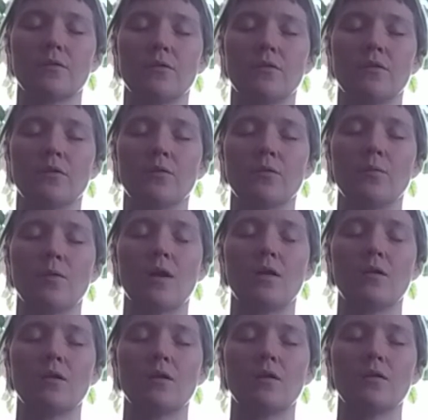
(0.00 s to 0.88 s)
You're
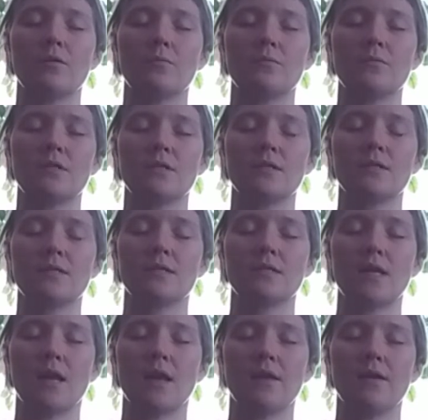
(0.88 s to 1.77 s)
welcome to
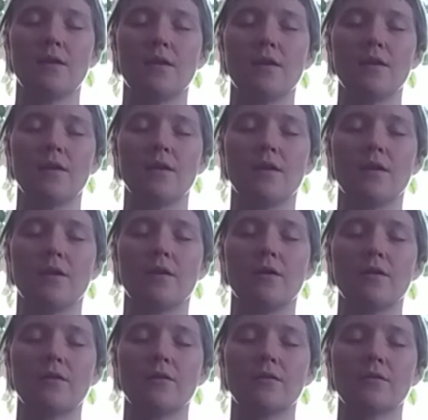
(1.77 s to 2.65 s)
stay
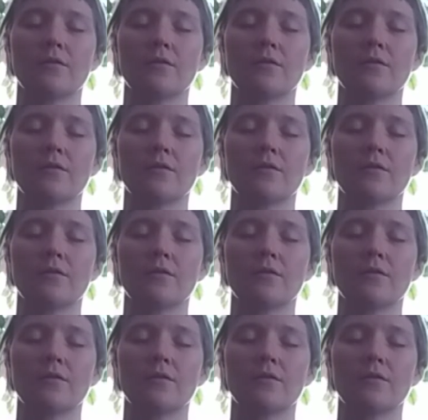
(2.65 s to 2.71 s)
here